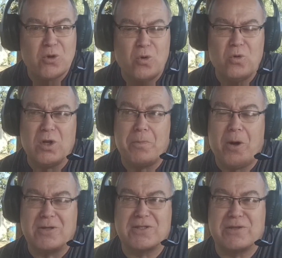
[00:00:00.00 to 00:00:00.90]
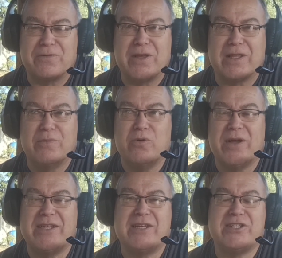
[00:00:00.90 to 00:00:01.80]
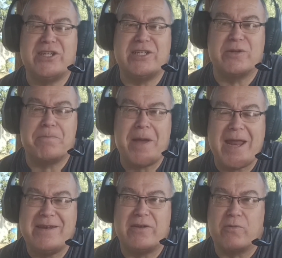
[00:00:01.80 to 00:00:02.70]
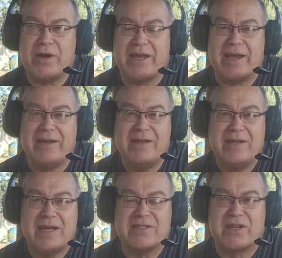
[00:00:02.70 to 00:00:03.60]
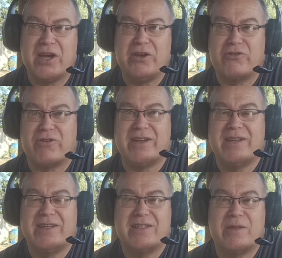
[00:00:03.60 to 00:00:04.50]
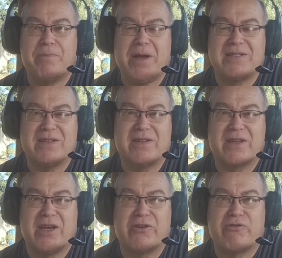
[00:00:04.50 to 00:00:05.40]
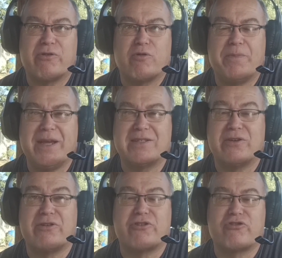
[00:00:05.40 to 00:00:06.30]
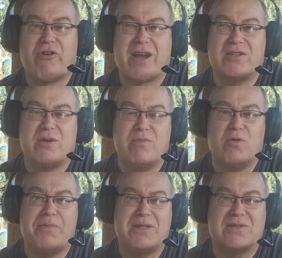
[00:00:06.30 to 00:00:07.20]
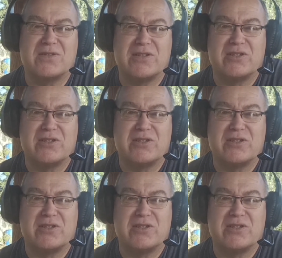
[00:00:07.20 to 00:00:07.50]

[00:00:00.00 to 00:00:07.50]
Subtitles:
But it's all a positive thing. The more energy independent we get as a country, the better the country will be, because it will attract more business.